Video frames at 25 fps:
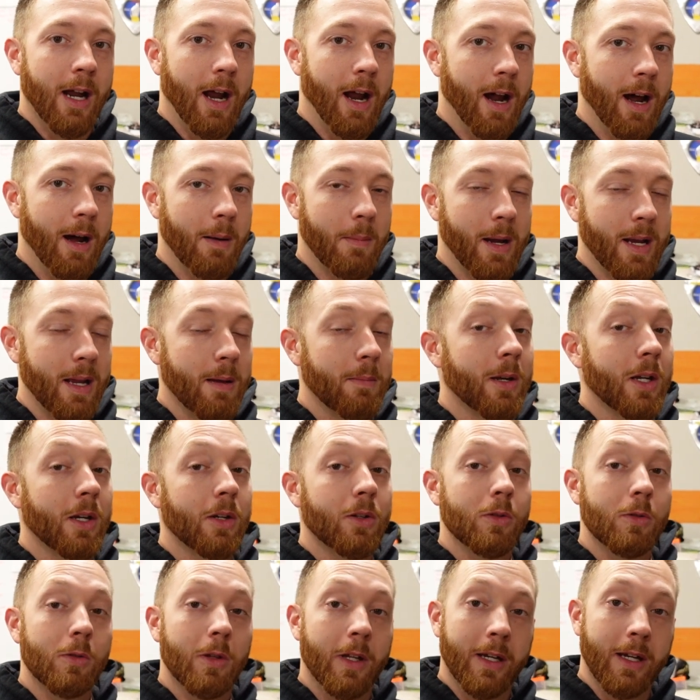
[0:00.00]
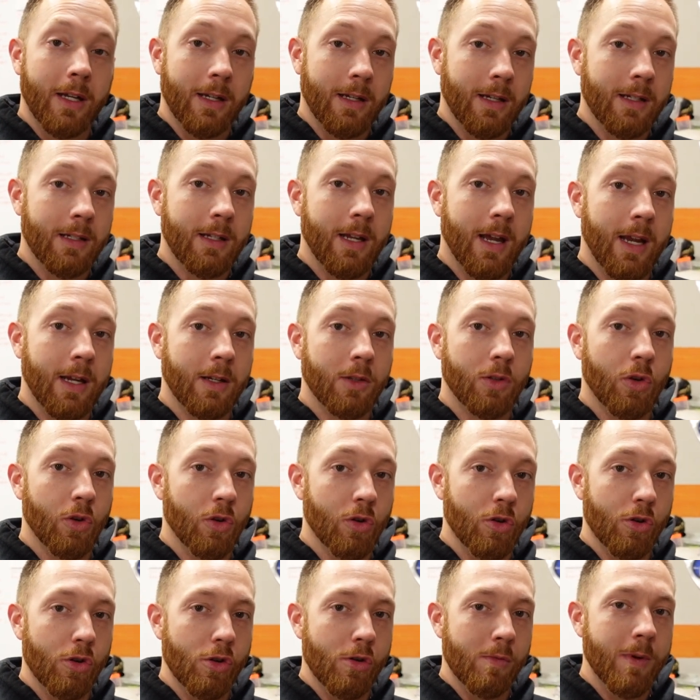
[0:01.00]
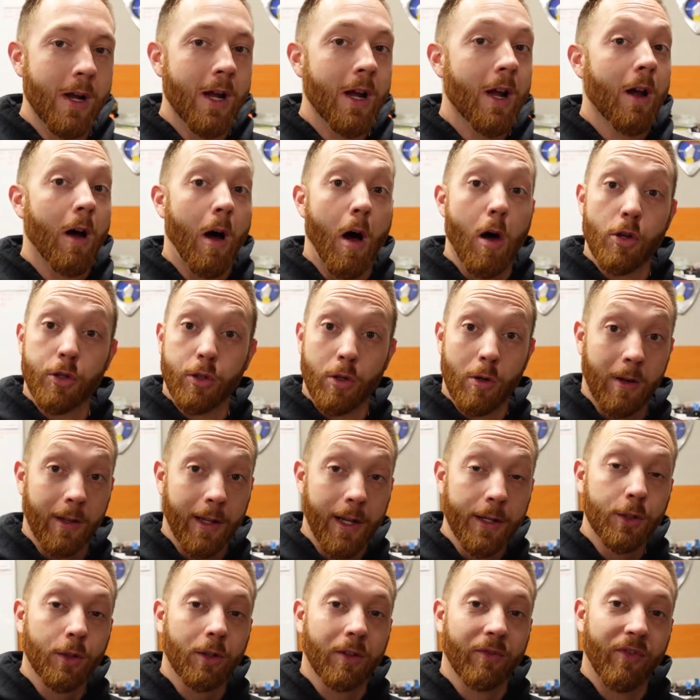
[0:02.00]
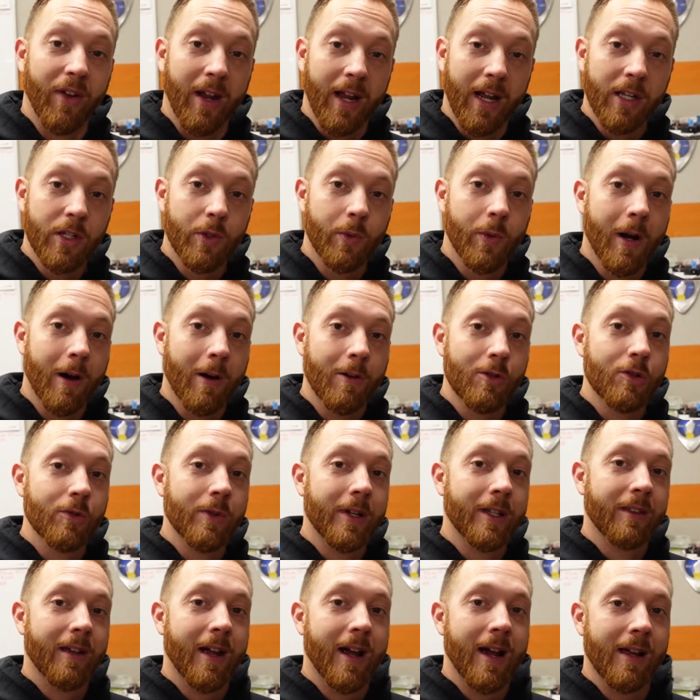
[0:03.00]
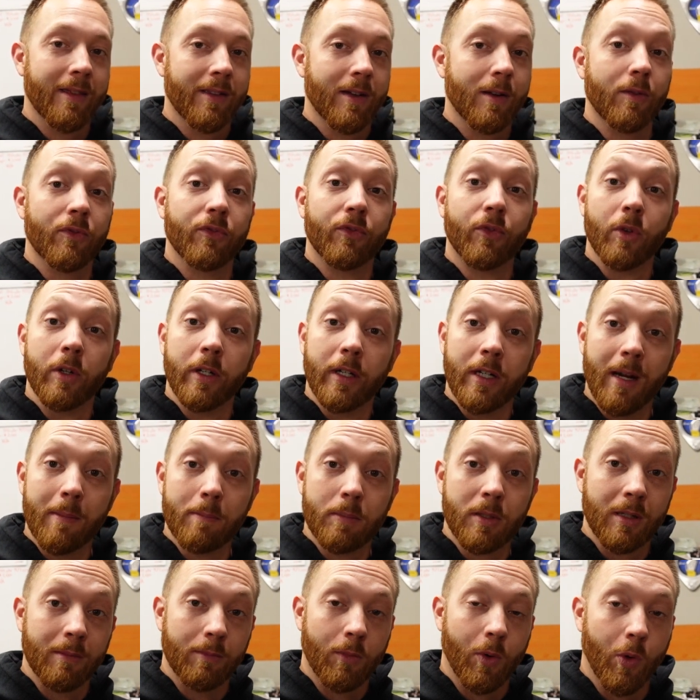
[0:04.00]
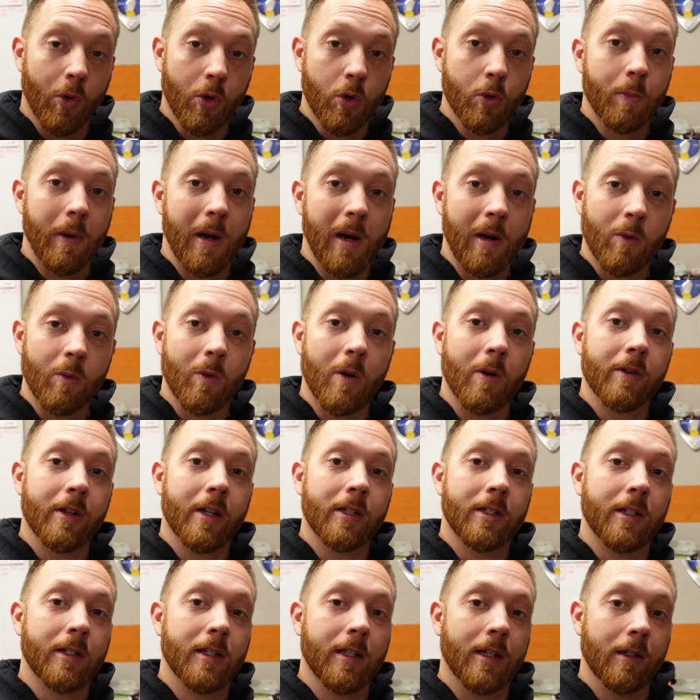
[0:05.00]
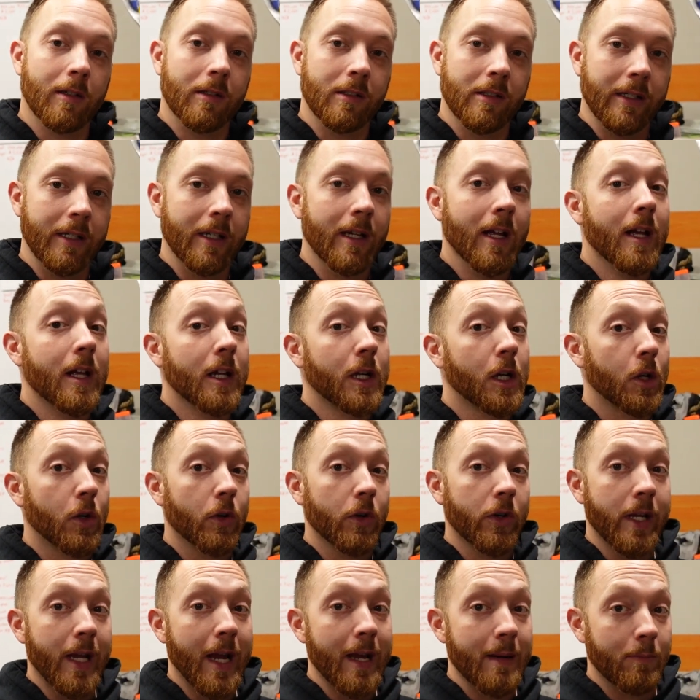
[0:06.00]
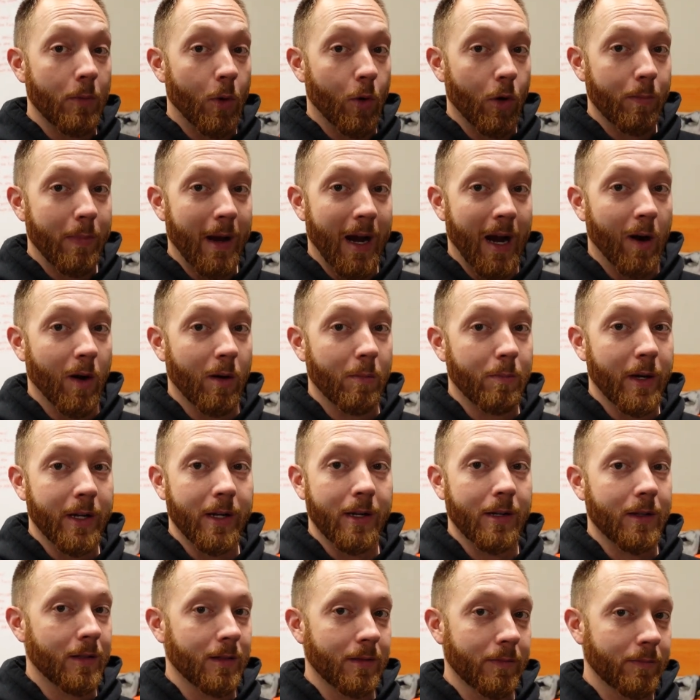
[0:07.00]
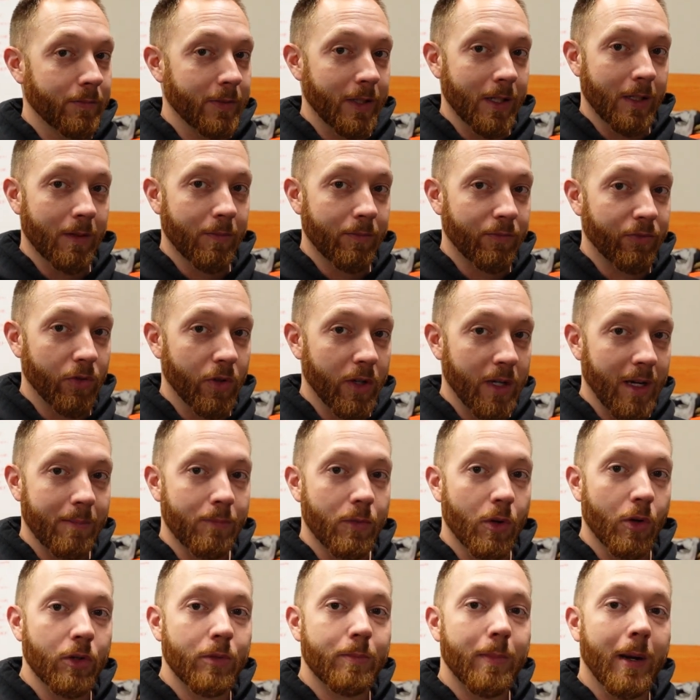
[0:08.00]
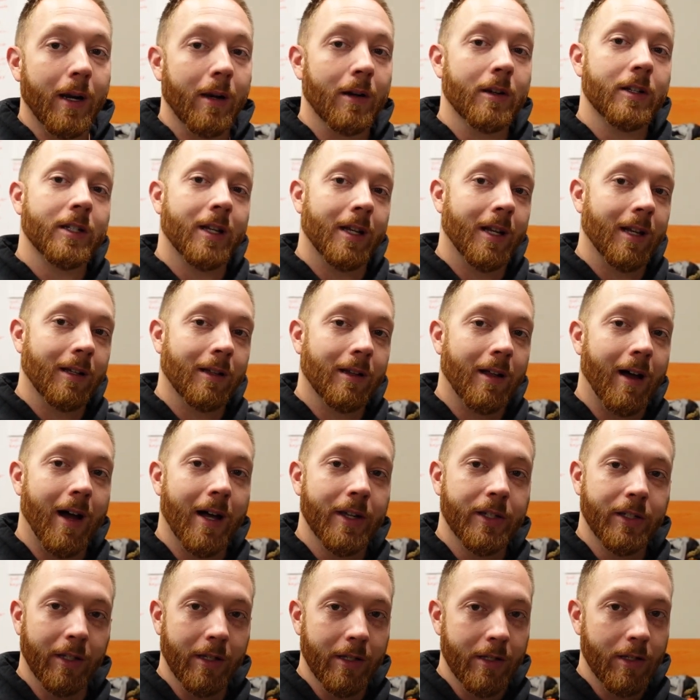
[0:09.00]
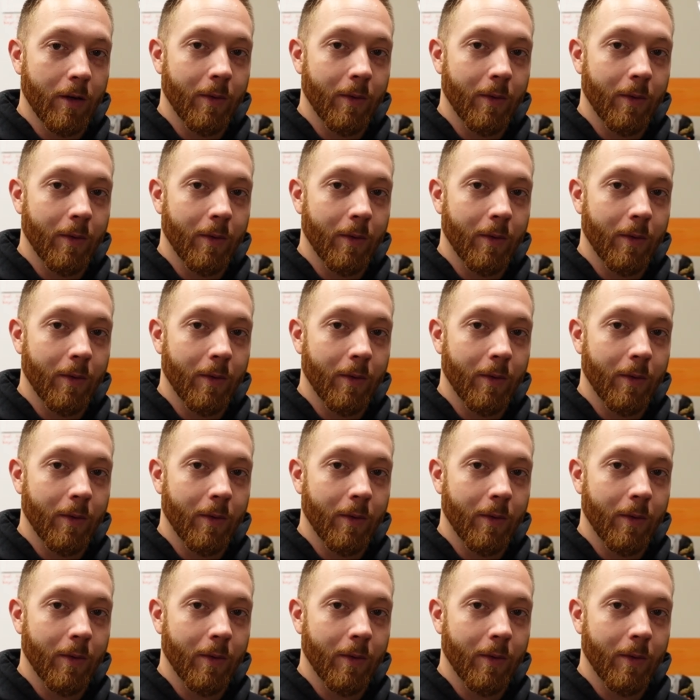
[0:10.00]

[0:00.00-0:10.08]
I am going to do like an intake tube. Also, electric fans, we are doing that. That'll free up some horsepower. Won't necessarily create more power, but it'll, you know, free up those parasitic losses.